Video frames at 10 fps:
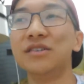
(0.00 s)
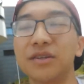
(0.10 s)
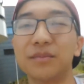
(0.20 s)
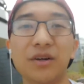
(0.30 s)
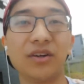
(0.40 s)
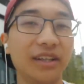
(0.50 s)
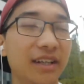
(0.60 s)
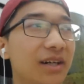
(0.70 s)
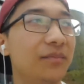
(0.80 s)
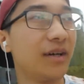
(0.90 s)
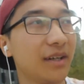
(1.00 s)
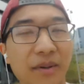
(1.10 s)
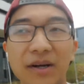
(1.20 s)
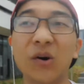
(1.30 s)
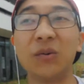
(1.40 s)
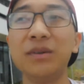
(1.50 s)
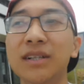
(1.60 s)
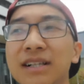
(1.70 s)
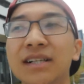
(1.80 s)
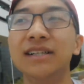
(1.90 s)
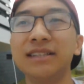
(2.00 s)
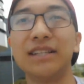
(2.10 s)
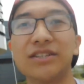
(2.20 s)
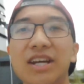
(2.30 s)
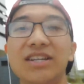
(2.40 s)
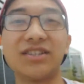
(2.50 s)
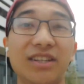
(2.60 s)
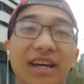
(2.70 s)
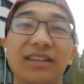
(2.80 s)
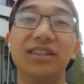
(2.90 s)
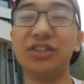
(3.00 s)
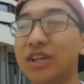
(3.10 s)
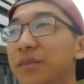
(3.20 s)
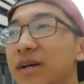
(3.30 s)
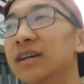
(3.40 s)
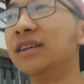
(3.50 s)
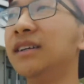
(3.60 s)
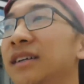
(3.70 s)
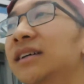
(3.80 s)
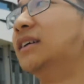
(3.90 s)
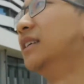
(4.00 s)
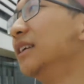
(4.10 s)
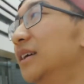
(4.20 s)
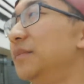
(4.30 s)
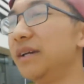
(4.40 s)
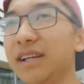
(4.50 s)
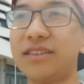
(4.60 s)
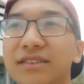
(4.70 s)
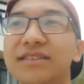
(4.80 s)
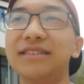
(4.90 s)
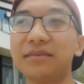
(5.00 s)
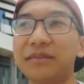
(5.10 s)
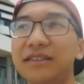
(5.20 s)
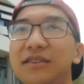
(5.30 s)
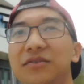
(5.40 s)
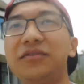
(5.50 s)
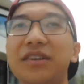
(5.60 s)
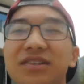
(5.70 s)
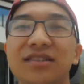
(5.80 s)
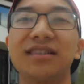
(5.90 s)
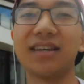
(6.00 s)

So I'm currently um, heading back home, get changed and then head to the gym. But yeah, you gotta see some of the new freshes.